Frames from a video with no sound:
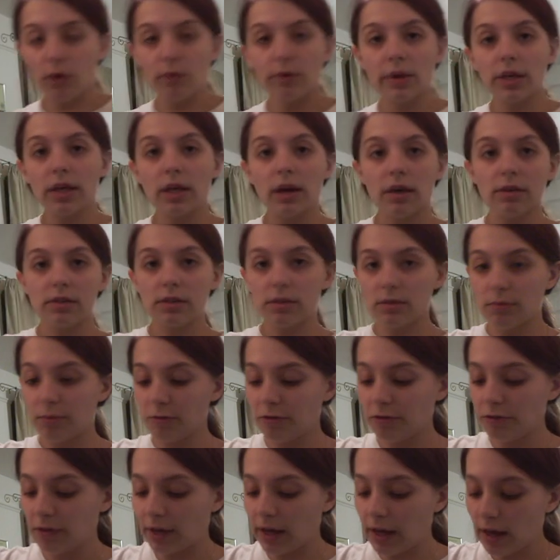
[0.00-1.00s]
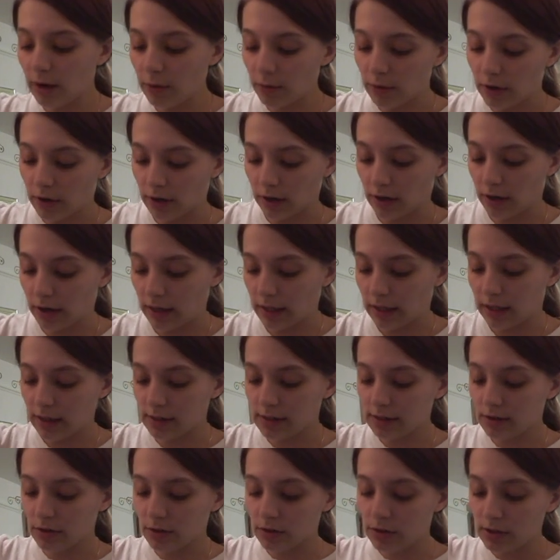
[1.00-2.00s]
and get some flour. I
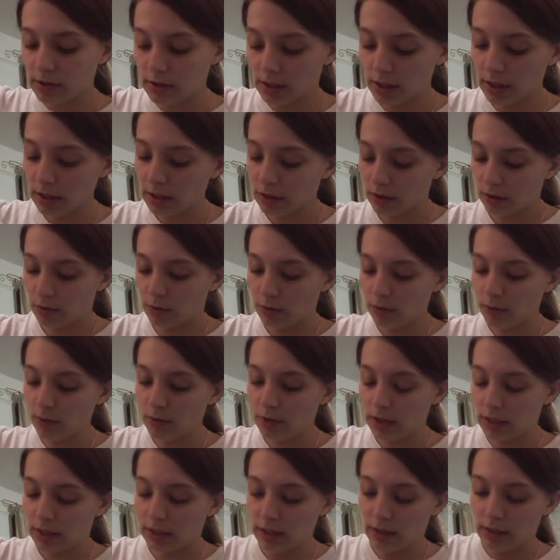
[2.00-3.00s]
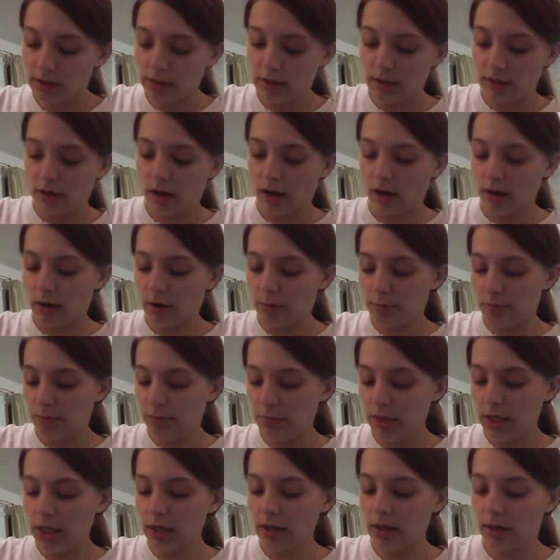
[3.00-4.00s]
guess I'll see you in a
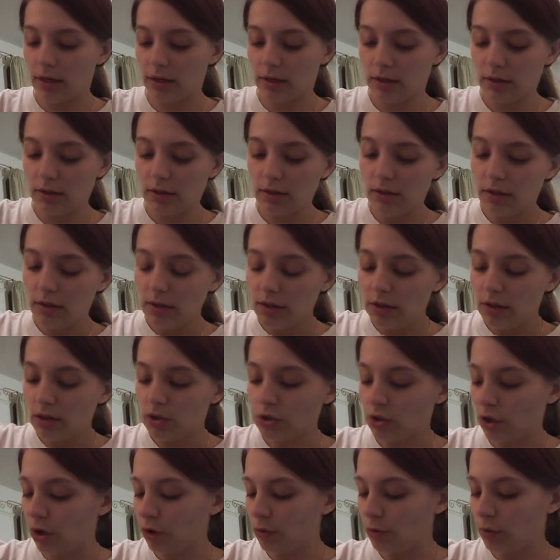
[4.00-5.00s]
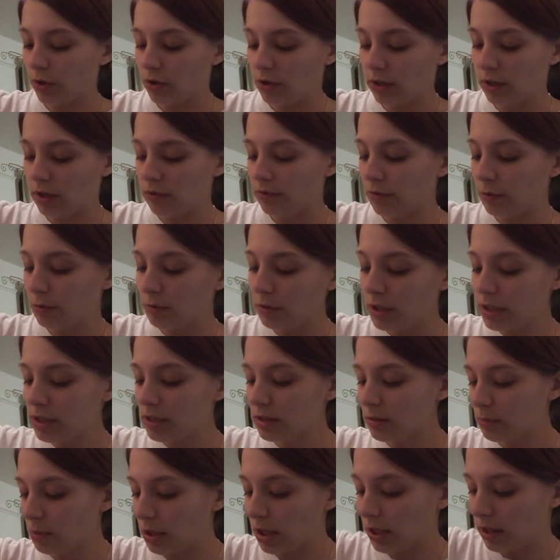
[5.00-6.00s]
minute. Y'all won't even
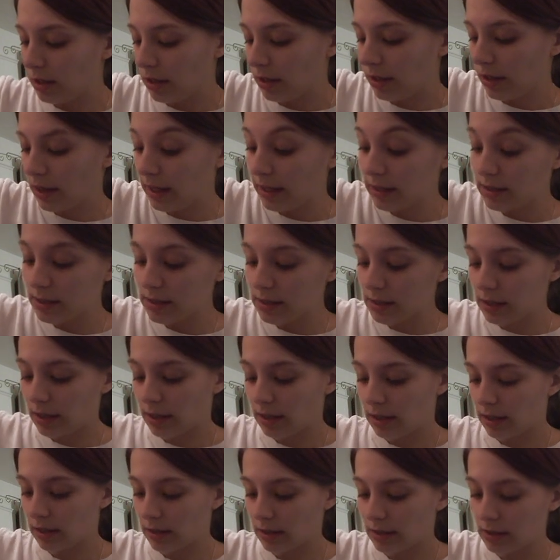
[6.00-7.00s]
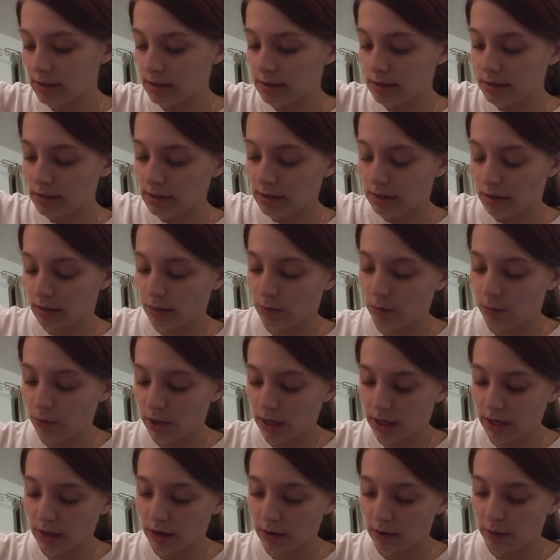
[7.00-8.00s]
miss me. Editing, isn't it?
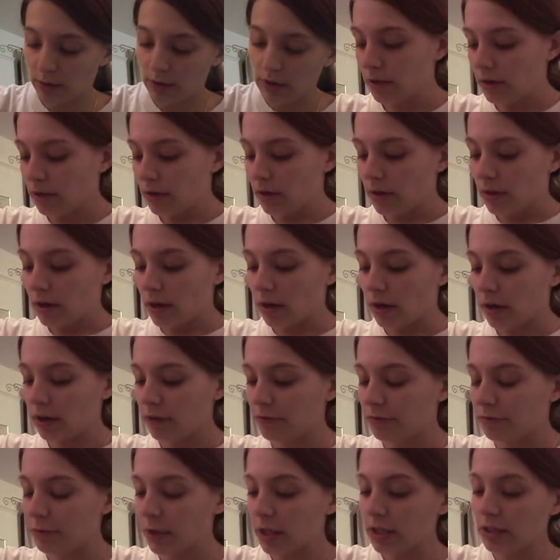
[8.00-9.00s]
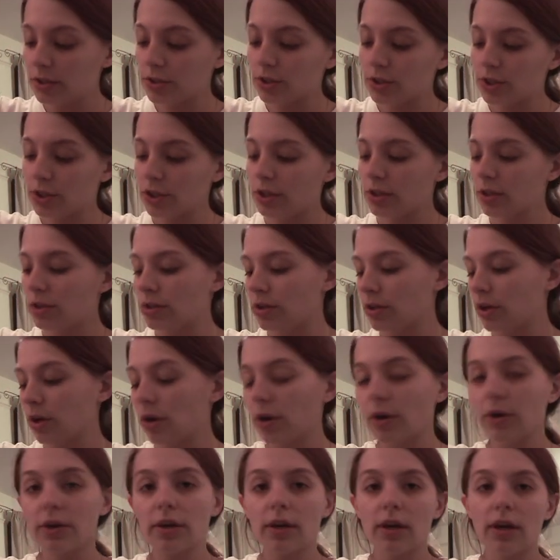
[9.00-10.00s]
Wow. I have managed to
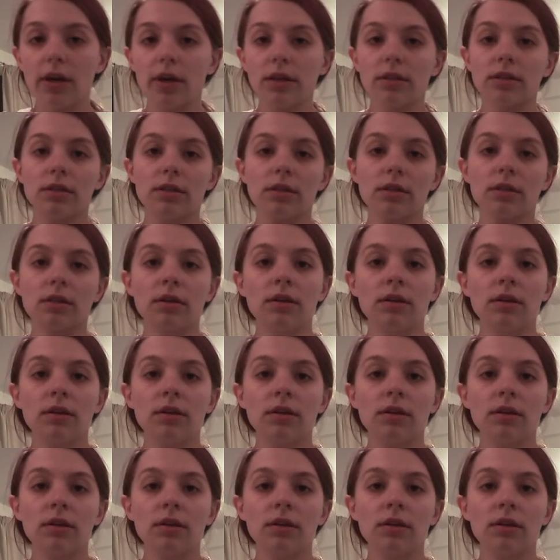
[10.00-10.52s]
locate